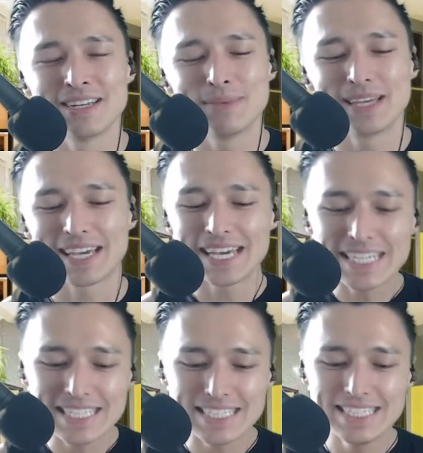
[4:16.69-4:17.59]
to be like,
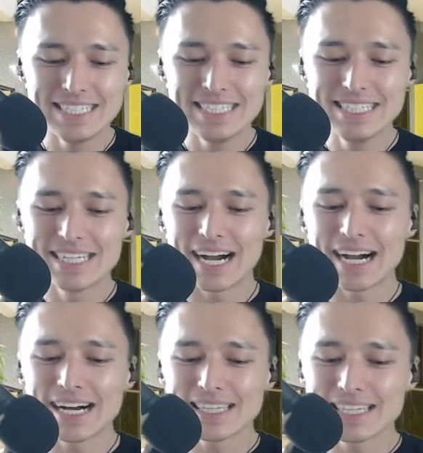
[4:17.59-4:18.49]
hey,
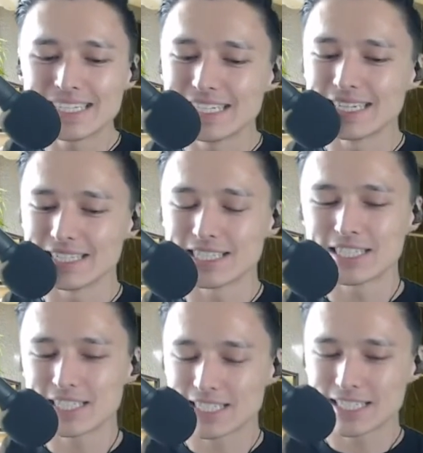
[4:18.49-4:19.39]
Colin,
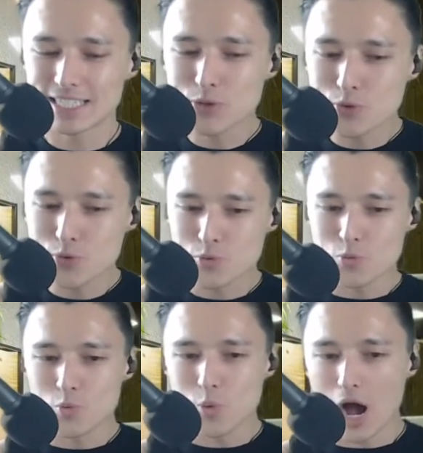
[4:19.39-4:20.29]

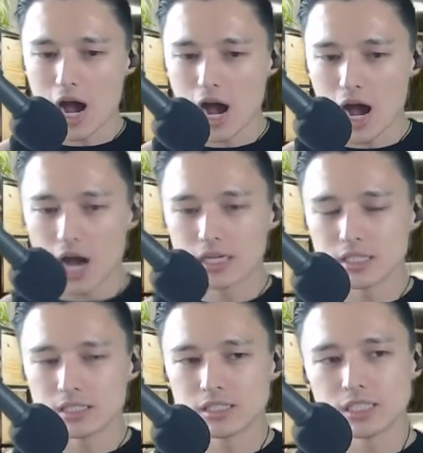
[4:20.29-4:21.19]
so. Uh,
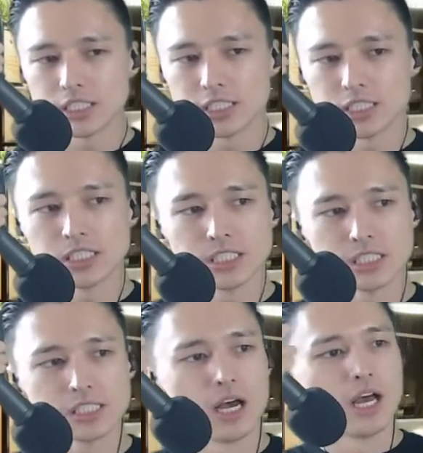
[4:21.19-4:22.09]

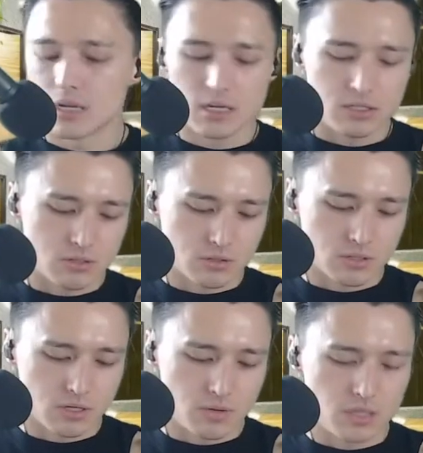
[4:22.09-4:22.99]
today's
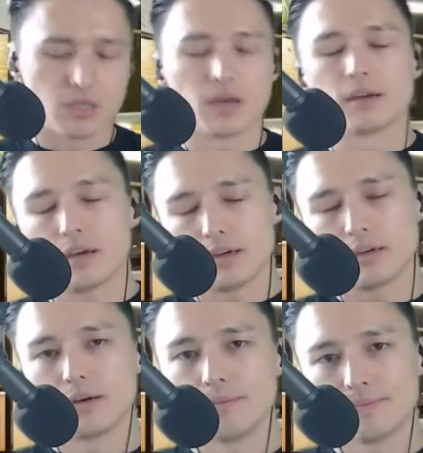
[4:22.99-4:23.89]
Thursday, right? Yeah, yeah,
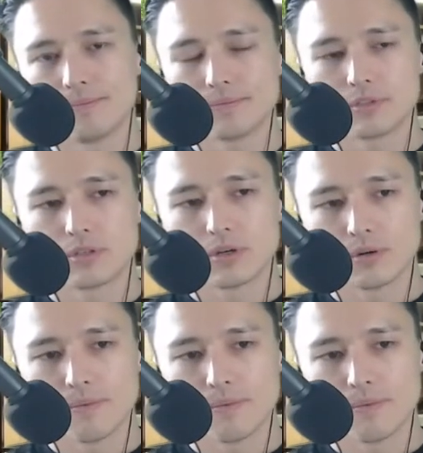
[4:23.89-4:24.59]
yeah. So.